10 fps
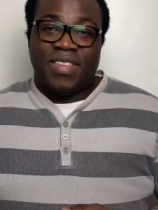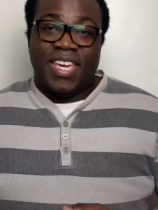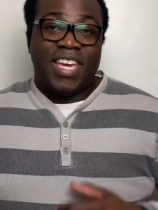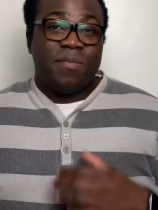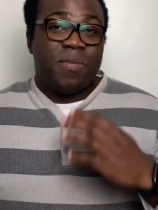
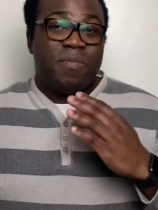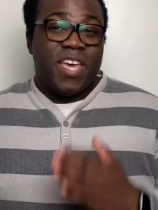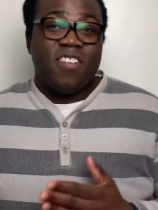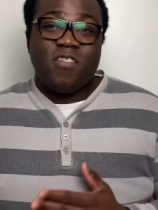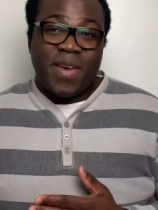can be a bit of
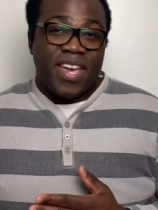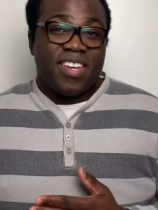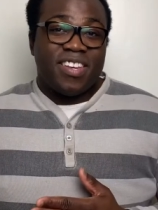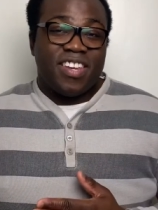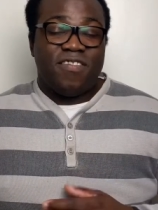a pain
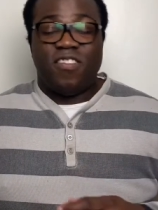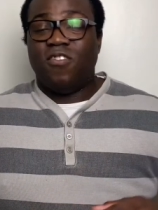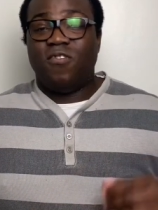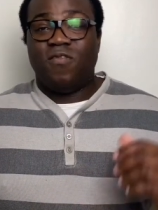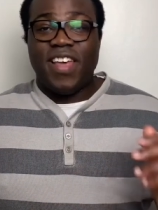if
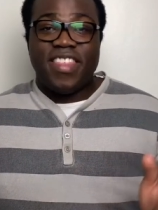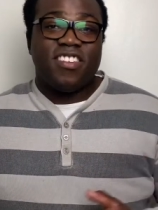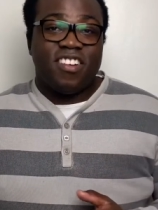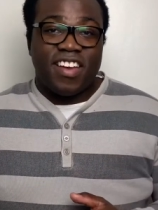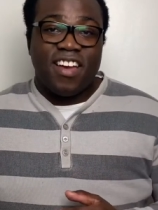you've let the
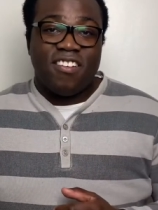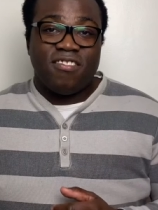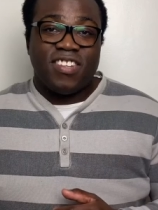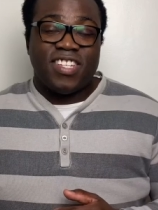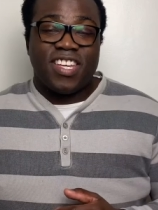dog out
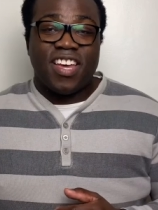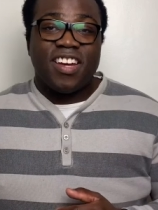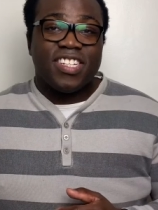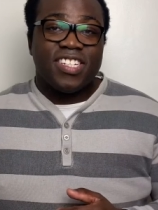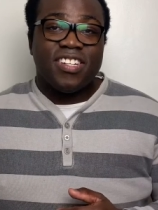into the
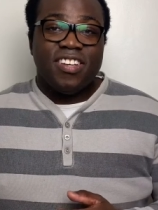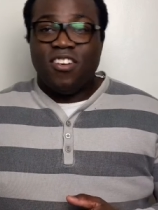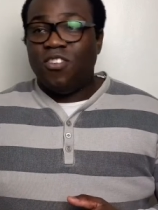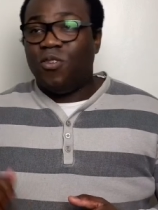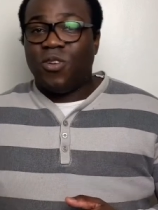garden
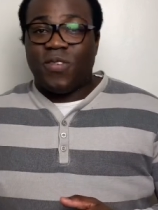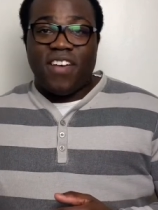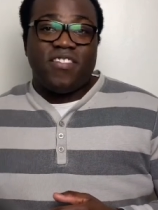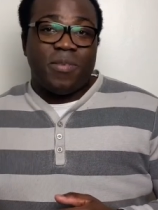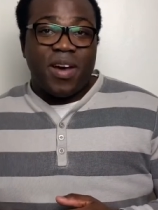or you're having
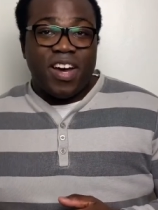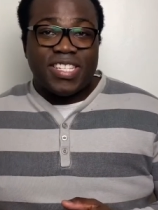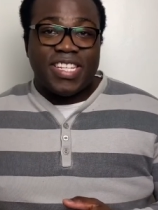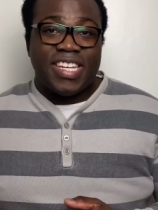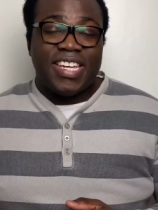a
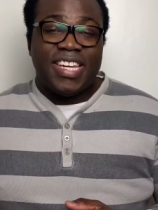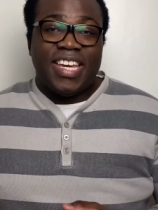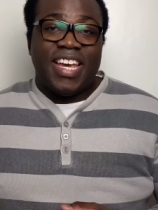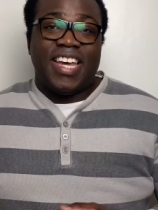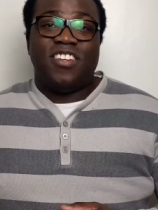party
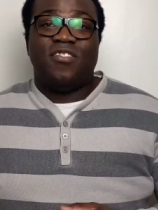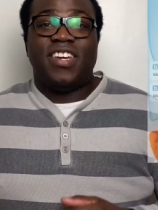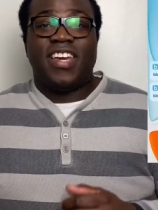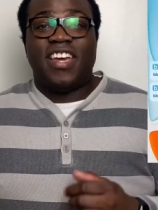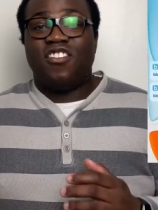and you keep
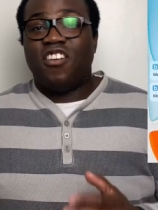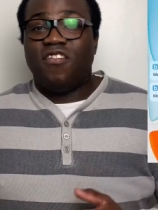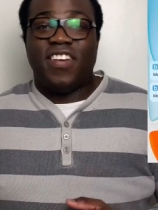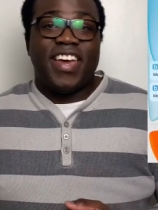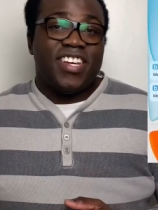getting
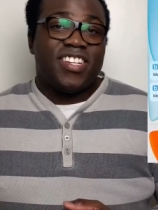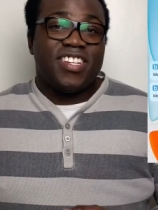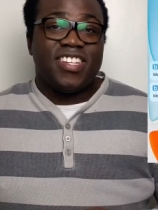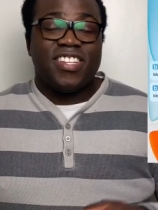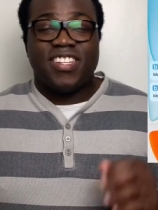
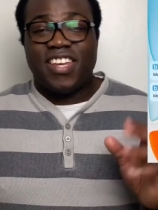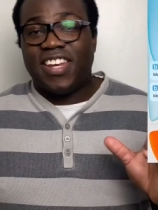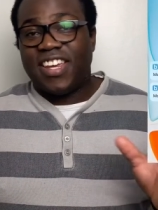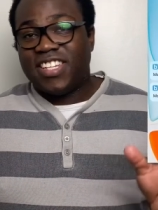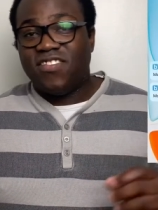notifications saying
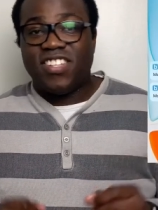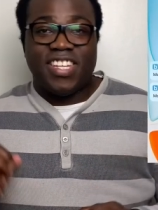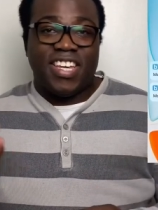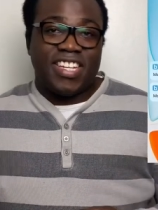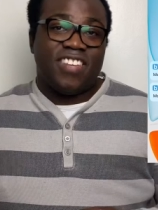activity,
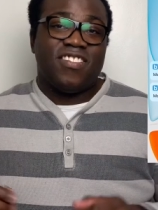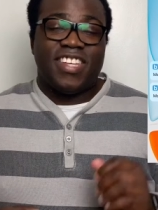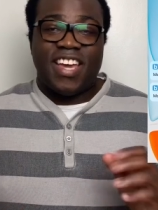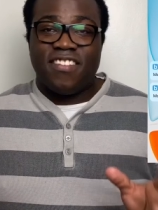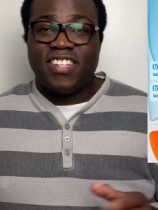activity,
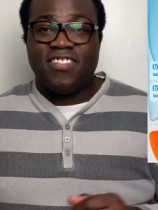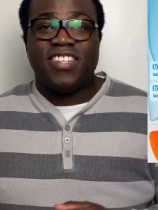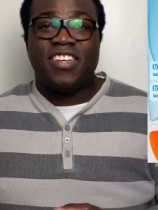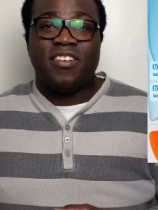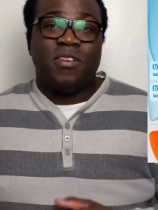
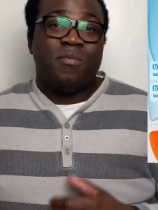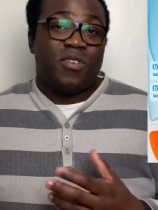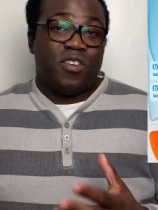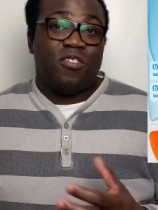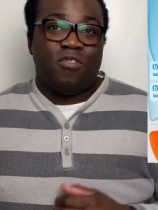activity, but
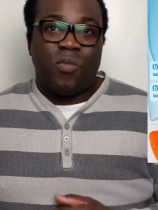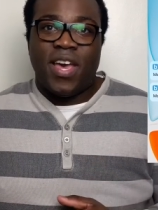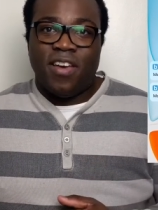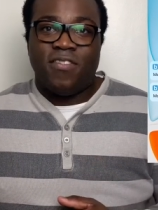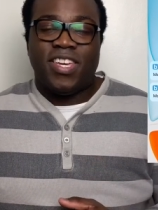you're aware
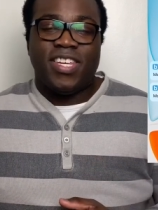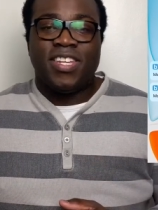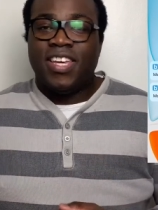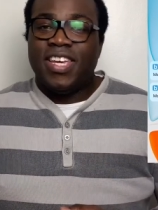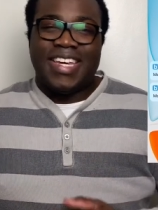of these.
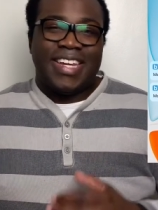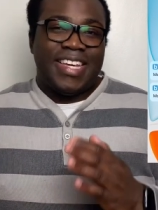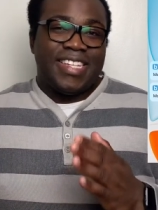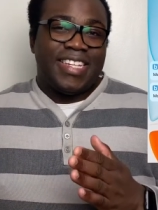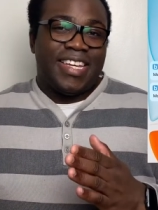You can
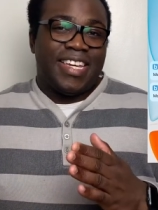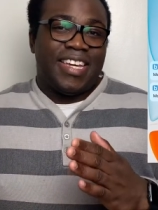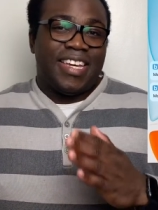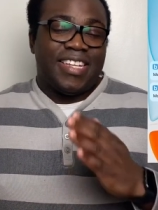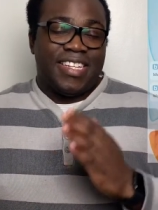easily
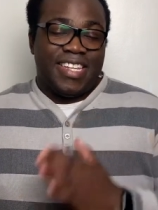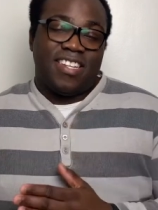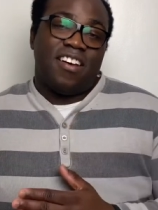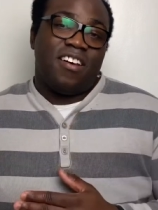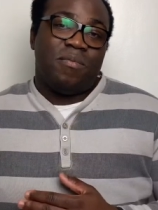
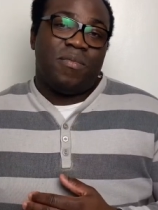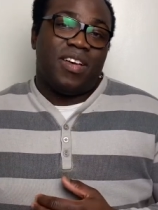disarm